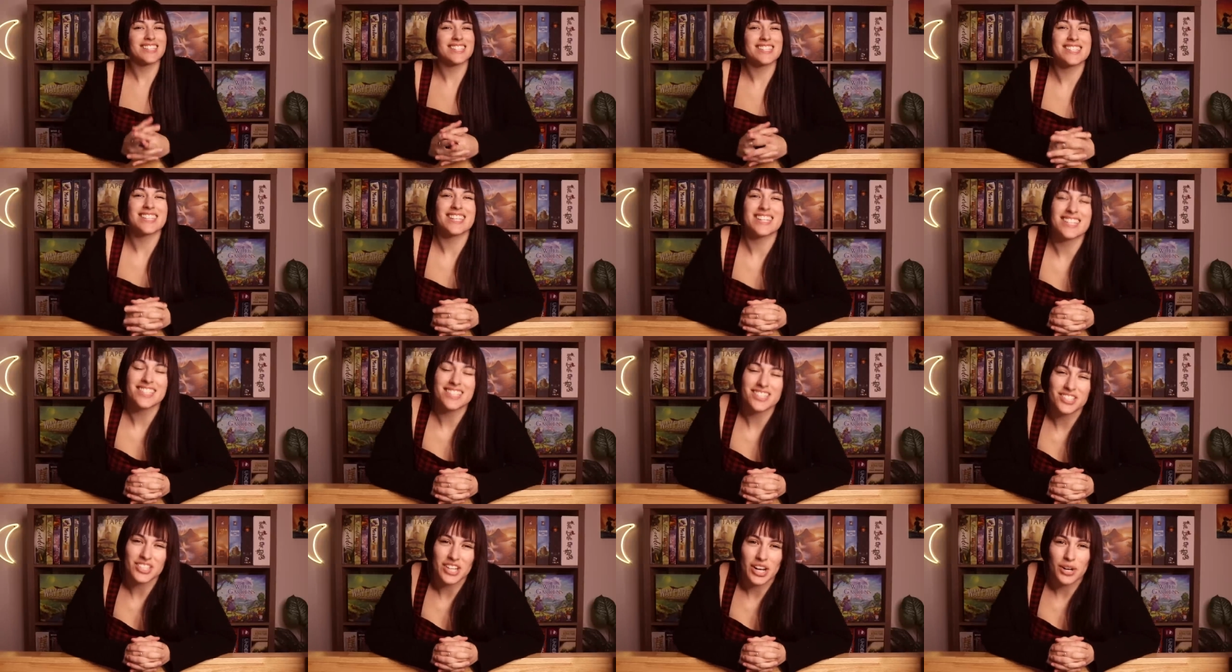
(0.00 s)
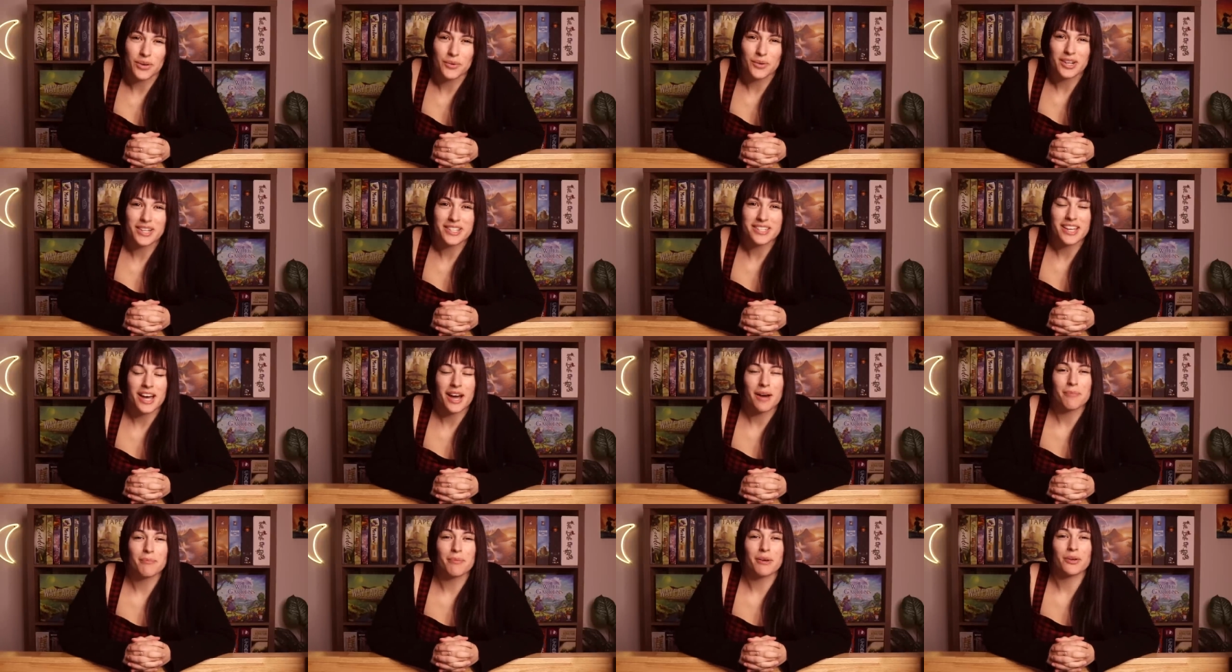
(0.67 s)
friends, it is Jenna, what is
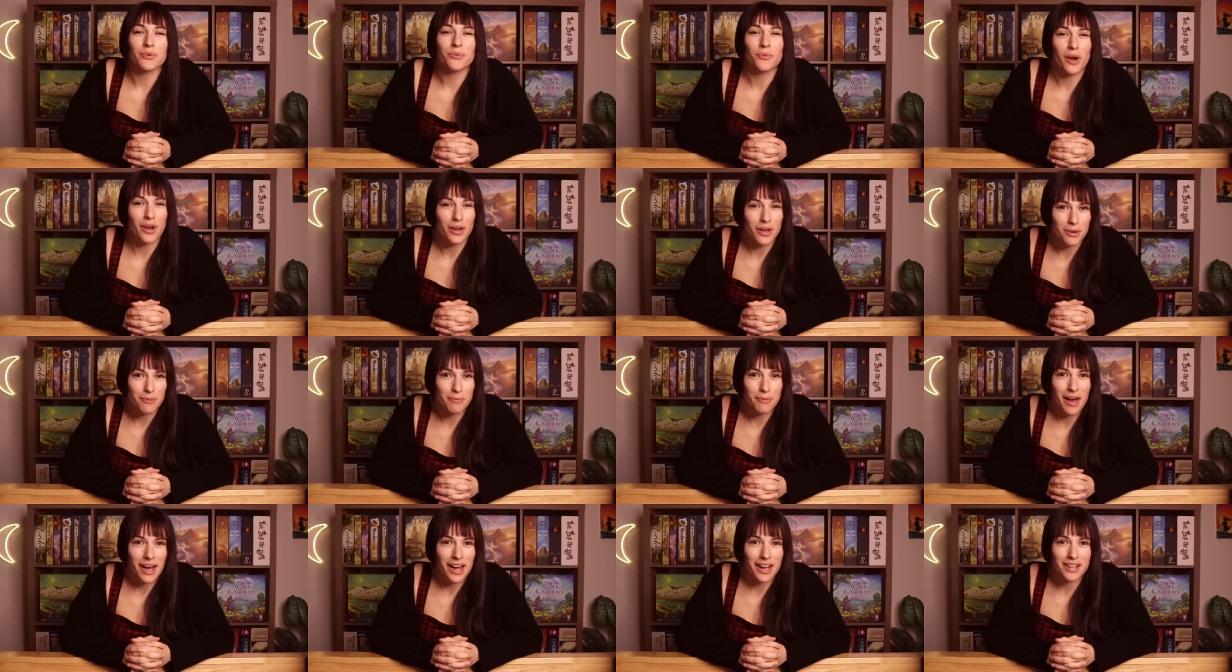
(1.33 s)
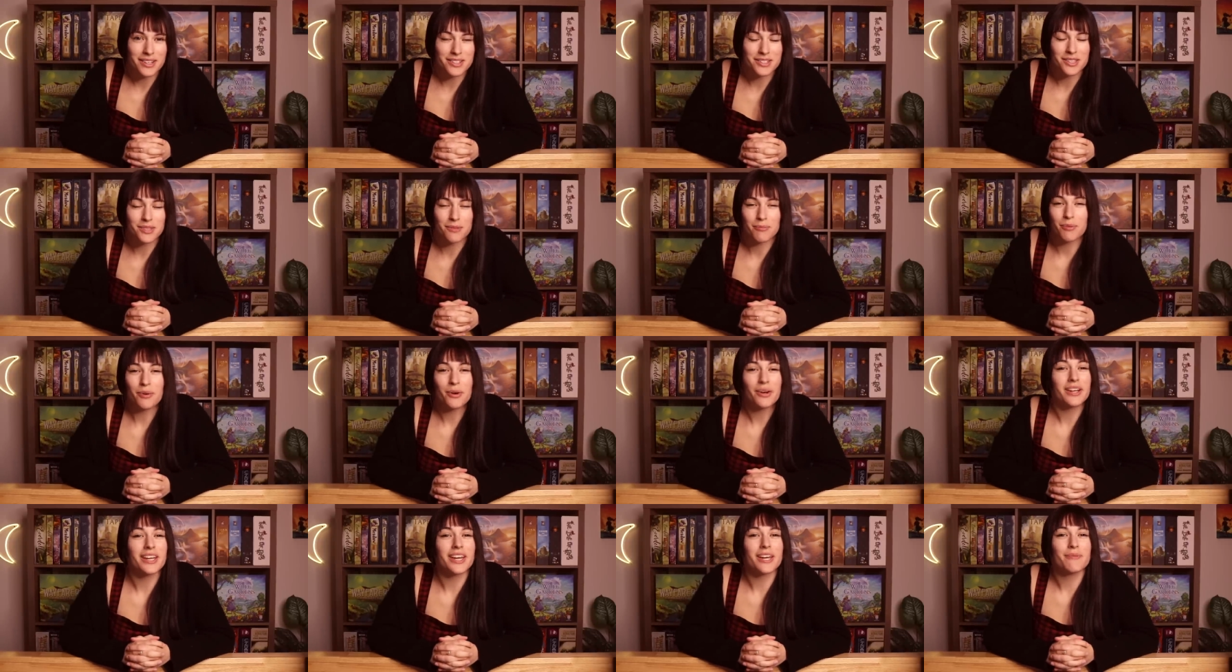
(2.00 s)
up, and welcome back to the
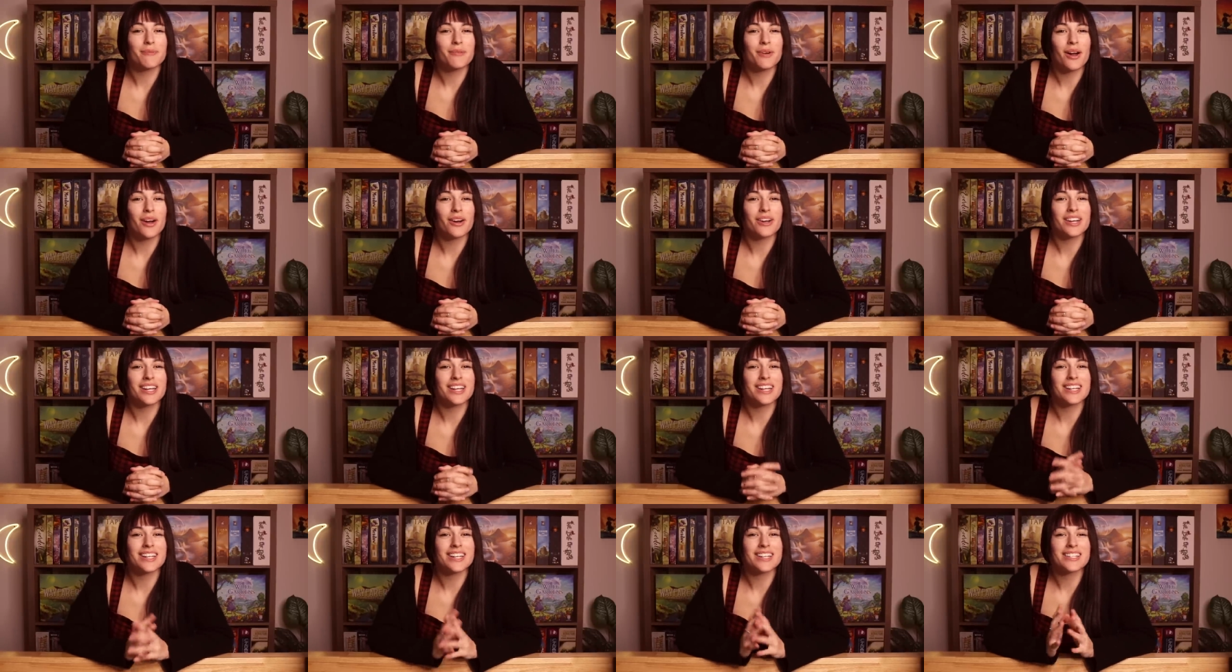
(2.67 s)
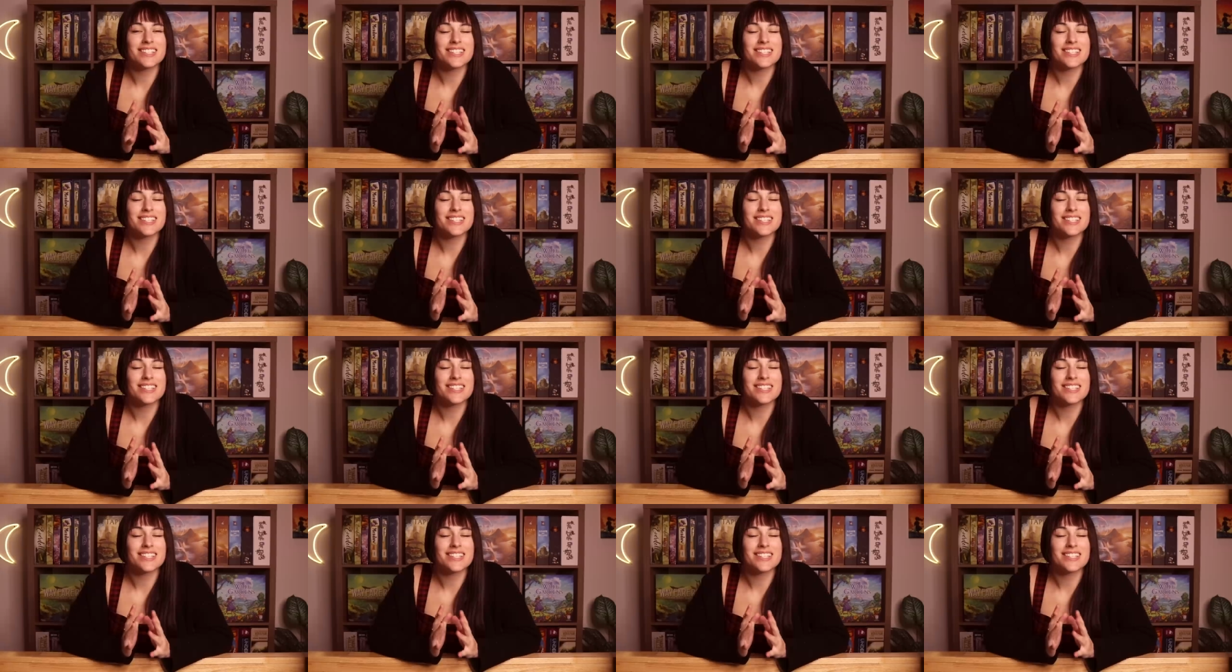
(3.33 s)
Board Game Garden.